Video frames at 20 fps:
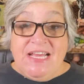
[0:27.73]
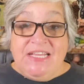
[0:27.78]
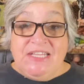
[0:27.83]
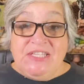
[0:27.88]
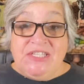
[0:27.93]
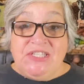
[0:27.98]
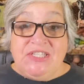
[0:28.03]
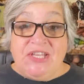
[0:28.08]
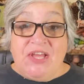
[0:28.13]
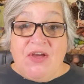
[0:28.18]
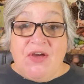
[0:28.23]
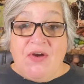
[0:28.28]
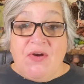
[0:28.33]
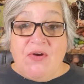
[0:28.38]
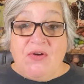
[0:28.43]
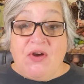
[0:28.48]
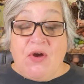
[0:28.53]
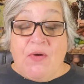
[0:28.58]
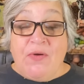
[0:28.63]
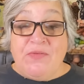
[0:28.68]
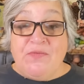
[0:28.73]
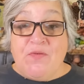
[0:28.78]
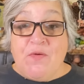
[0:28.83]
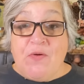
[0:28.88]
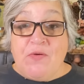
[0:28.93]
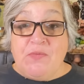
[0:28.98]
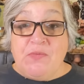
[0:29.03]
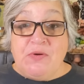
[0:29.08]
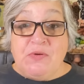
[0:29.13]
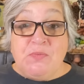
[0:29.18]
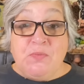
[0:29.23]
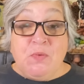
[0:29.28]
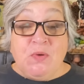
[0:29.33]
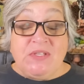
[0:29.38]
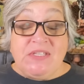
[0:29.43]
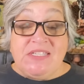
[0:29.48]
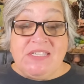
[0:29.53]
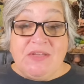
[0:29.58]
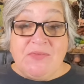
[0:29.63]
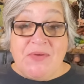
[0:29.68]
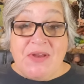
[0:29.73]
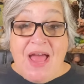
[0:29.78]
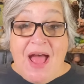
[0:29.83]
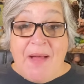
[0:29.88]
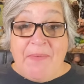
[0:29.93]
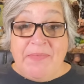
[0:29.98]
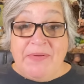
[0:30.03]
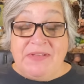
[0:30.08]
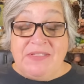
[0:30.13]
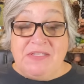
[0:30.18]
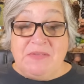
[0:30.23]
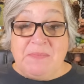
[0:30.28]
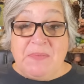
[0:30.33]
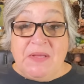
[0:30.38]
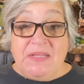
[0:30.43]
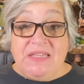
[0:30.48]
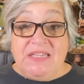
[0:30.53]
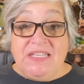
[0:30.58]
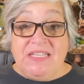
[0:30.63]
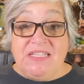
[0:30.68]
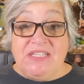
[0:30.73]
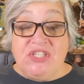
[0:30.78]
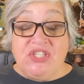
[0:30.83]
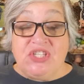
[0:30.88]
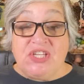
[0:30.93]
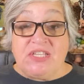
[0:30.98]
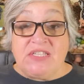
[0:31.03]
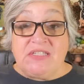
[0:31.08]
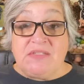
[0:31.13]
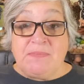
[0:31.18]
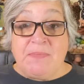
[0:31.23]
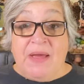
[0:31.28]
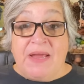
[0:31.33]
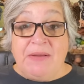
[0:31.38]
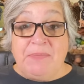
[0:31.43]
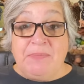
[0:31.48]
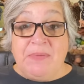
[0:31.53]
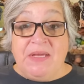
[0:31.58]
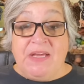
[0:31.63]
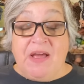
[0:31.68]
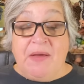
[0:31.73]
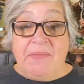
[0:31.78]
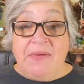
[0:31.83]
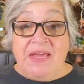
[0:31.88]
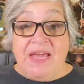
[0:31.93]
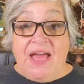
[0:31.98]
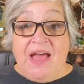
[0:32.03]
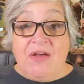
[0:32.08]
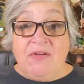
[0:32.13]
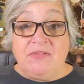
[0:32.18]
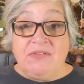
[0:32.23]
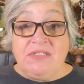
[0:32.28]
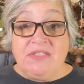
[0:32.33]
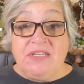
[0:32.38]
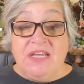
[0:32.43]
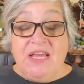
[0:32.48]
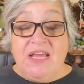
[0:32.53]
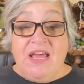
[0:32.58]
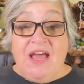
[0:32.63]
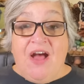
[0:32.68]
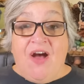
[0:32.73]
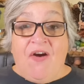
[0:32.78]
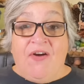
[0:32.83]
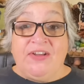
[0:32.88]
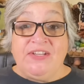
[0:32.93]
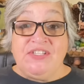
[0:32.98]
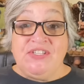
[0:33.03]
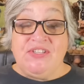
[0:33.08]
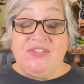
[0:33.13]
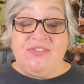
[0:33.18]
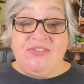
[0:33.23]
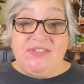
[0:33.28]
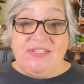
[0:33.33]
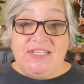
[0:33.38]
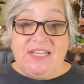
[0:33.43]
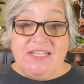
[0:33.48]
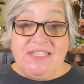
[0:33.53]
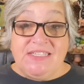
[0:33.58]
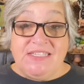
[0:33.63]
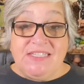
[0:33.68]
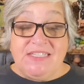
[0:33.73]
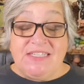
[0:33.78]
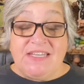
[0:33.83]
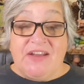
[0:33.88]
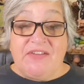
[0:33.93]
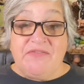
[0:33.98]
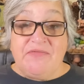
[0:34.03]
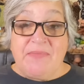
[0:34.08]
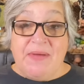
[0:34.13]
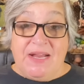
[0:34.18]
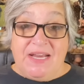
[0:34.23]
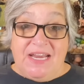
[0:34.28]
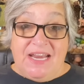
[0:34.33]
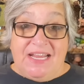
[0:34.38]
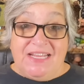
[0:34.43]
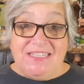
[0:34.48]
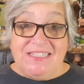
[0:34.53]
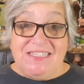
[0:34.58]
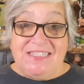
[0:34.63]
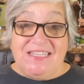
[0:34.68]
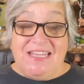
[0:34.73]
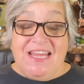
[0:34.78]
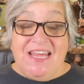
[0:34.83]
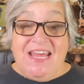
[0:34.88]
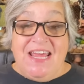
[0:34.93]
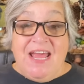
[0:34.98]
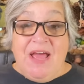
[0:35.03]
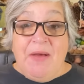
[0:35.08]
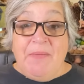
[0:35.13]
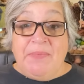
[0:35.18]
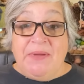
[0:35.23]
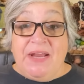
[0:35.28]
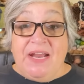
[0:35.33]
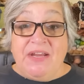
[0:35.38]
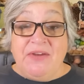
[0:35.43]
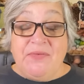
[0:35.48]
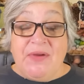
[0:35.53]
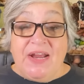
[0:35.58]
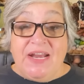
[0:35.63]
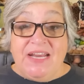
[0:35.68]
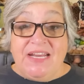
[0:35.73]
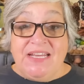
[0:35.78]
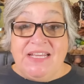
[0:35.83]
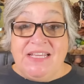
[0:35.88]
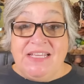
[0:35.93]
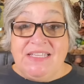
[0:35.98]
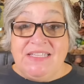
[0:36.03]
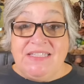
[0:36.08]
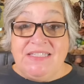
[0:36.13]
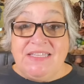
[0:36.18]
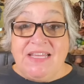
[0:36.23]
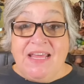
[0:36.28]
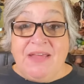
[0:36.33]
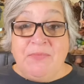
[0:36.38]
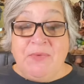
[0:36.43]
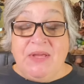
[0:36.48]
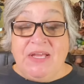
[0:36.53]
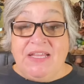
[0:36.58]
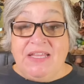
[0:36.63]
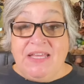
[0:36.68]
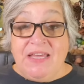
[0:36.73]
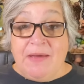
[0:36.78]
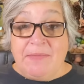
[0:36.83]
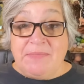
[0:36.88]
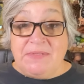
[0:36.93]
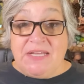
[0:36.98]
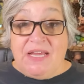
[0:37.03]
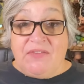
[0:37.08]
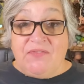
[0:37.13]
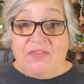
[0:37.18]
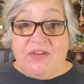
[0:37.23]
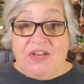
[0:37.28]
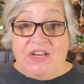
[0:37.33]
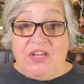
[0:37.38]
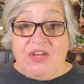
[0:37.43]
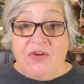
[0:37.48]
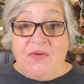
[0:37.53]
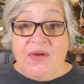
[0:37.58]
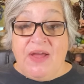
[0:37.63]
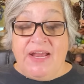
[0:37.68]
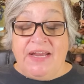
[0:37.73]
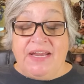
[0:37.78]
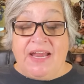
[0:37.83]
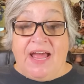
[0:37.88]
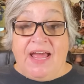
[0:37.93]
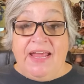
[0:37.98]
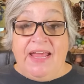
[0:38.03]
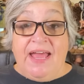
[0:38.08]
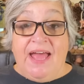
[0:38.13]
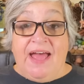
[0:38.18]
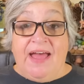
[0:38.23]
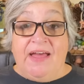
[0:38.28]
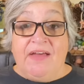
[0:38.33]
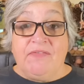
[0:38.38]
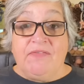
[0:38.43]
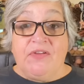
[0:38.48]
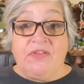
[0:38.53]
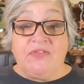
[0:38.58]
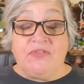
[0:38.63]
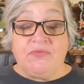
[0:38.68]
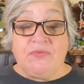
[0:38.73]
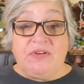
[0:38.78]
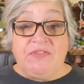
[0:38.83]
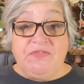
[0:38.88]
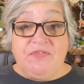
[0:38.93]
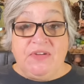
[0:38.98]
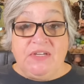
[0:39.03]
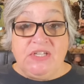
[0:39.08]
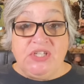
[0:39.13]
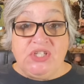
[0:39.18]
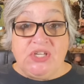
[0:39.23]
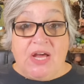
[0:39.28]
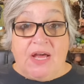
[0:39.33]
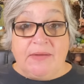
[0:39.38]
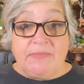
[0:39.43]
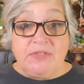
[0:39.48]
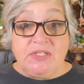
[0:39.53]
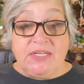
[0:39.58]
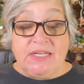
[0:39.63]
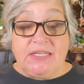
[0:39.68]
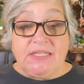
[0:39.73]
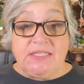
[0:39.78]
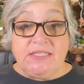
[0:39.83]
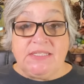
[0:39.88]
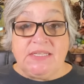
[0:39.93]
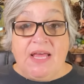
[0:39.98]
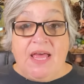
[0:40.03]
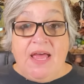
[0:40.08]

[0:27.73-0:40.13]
So going forward, we'll see what happens, but these just might be coming out on Tuesdays instead of Mondays. But at any rate, it is a weekly update video and I have 3 finished objects,